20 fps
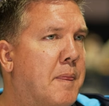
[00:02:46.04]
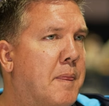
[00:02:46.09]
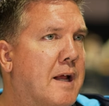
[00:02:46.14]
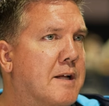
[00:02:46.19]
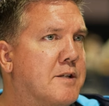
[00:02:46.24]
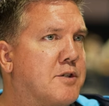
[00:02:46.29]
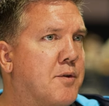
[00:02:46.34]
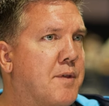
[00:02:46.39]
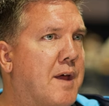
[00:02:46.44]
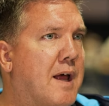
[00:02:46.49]

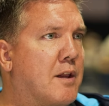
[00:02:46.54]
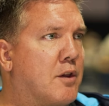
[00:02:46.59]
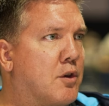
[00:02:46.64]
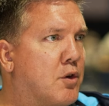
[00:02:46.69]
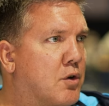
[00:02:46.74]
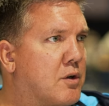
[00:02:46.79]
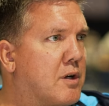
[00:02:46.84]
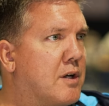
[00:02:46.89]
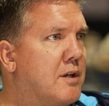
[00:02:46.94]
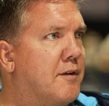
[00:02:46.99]
And so that
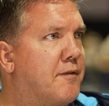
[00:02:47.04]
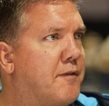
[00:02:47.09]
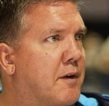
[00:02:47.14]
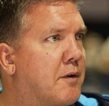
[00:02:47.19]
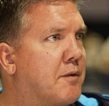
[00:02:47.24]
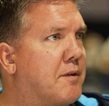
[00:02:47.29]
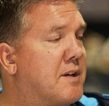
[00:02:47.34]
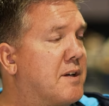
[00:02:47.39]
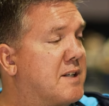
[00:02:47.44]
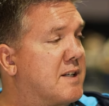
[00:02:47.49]
look in the
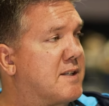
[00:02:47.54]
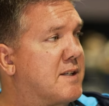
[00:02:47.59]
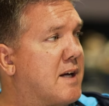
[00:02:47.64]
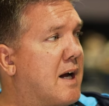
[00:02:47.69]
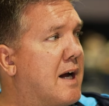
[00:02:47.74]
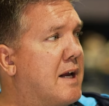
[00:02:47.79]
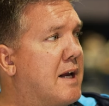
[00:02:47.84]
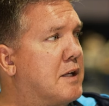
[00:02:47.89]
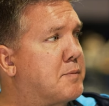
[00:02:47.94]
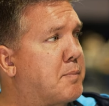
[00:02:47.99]
field, the
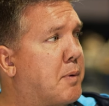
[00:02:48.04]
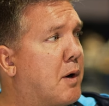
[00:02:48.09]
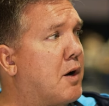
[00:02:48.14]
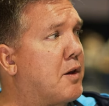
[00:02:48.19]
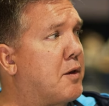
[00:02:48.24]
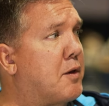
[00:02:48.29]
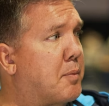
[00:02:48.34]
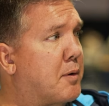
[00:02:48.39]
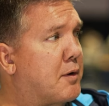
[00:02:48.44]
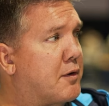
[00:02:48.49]
design is
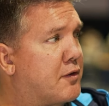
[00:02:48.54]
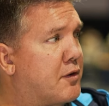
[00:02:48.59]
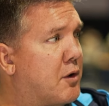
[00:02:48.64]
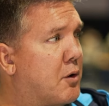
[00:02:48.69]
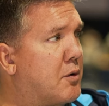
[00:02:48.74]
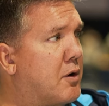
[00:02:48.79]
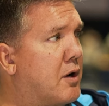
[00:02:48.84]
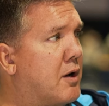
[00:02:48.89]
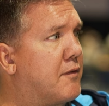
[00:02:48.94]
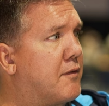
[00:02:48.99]
part of the
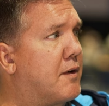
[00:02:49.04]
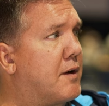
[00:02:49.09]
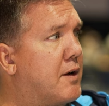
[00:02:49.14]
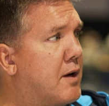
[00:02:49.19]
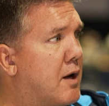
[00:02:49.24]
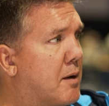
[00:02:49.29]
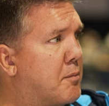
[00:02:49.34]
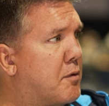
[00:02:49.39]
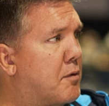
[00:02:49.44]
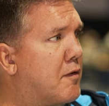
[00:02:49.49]
persona of a
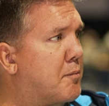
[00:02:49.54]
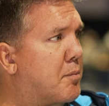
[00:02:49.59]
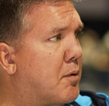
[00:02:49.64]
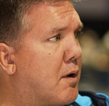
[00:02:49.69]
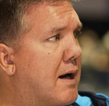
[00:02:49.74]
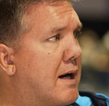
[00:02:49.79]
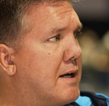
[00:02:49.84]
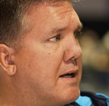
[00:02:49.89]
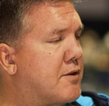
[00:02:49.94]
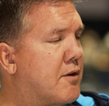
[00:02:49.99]
number of
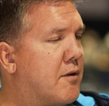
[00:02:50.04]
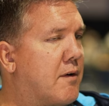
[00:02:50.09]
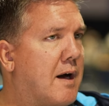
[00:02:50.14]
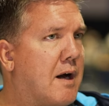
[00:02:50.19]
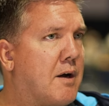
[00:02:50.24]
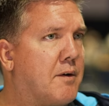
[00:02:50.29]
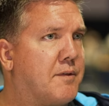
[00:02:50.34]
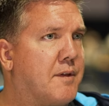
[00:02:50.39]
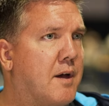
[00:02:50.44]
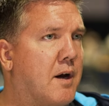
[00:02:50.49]
brands that are
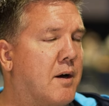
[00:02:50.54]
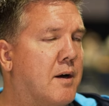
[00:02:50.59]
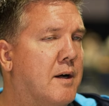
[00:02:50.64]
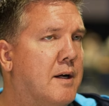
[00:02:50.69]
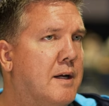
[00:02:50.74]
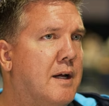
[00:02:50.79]
out there.